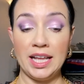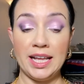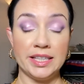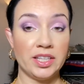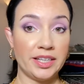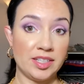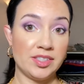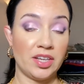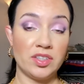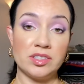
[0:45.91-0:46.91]
And like I
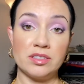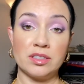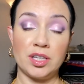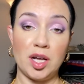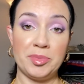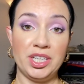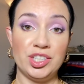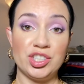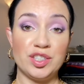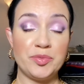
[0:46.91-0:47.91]
said, this is a
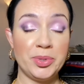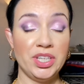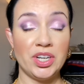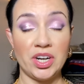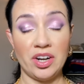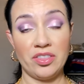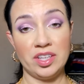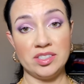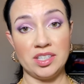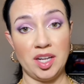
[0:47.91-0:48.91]
combination of PR,
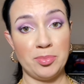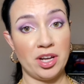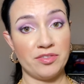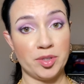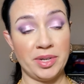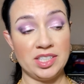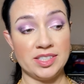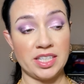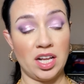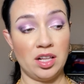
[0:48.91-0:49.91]
things that I bought for
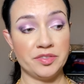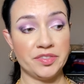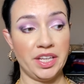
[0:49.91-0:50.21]
myself,